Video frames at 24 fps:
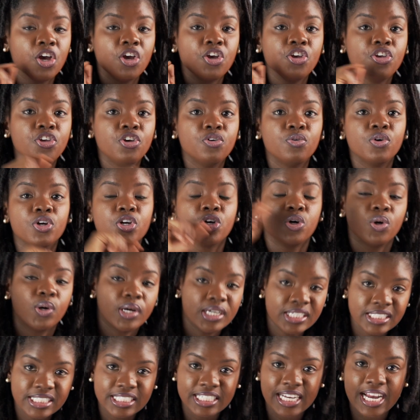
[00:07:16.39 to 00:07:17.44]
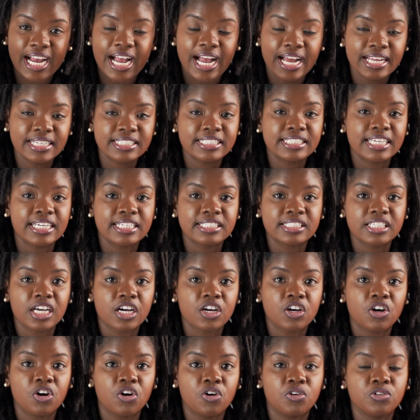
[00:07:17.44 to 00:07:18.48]
You would go into your AdSense
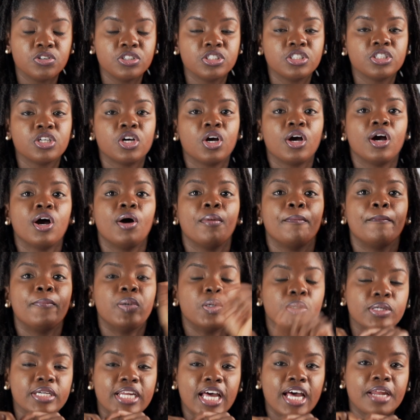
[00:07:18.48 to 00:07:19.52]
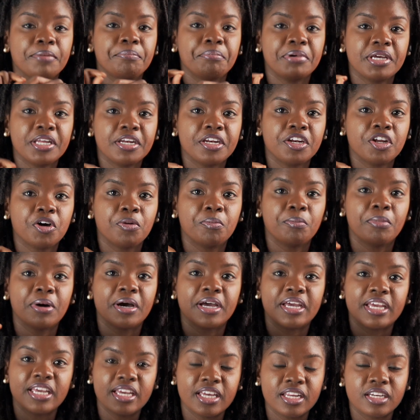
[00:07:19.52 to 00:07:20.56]
account, put that PIN number
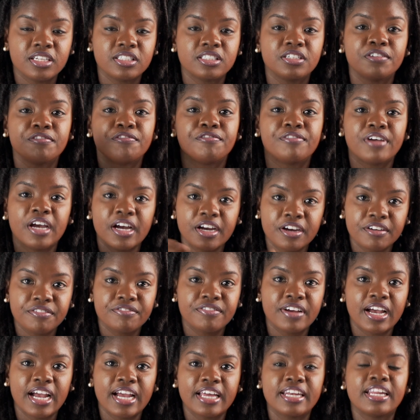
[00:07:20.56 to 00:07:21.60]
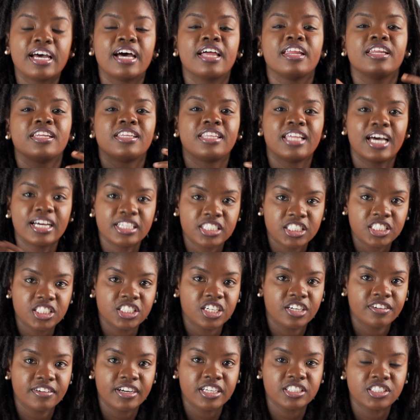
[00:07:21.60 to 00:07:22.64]
in to verify that that's
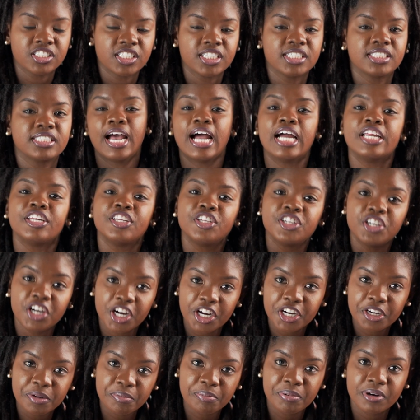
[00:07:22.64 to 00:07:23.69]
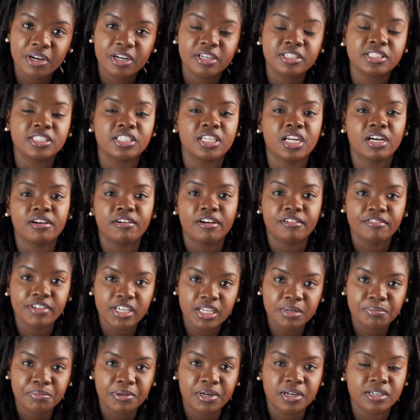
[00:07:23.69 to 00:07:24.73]
your address and you're the person, you're a
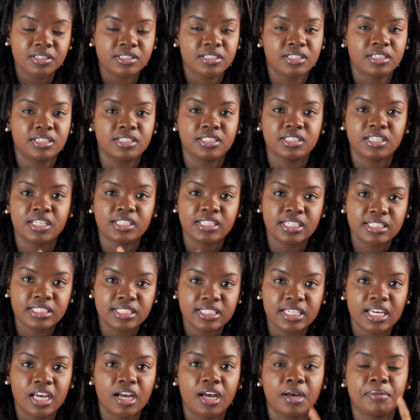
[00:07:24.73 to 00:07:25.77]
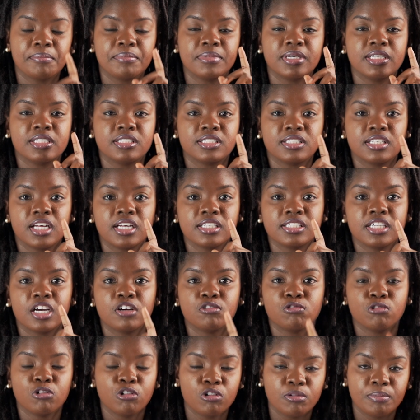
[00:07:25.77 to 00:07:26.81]
real person. It's not a scam, it's not a
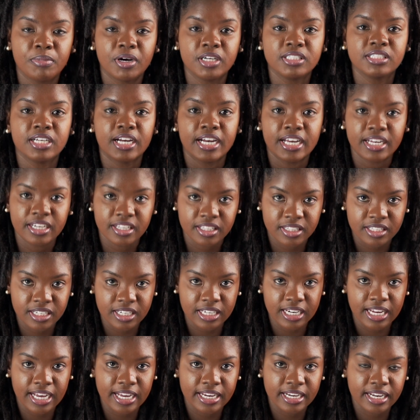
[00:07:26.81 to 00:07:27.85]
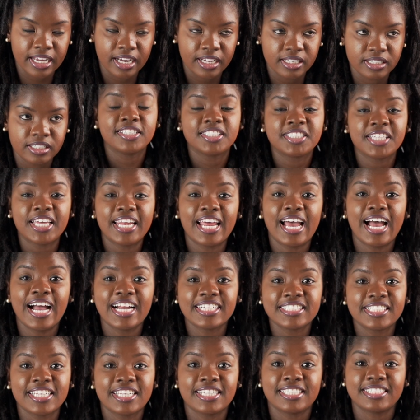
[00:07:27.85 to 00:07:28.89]
robot or anything like that. So they
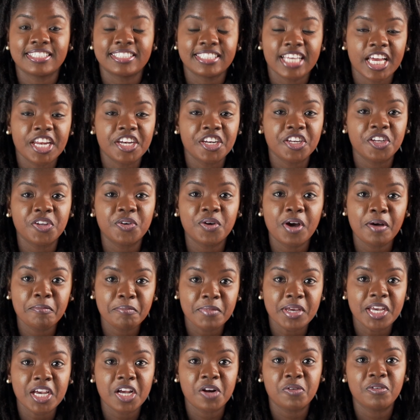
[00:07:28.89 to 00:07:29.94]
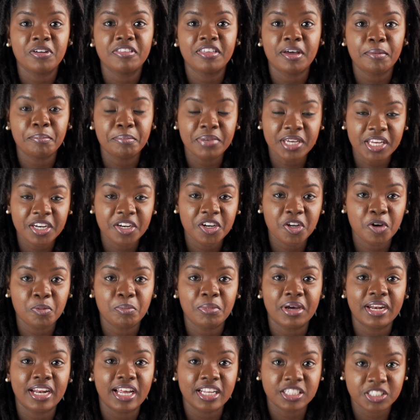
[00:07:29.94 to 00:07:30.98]
actually send you a mail with a PIN
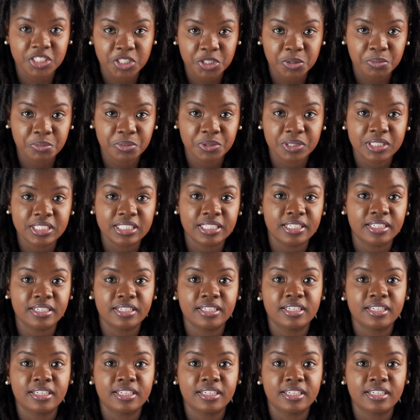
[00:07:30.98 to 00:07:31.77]
number that you'll put in.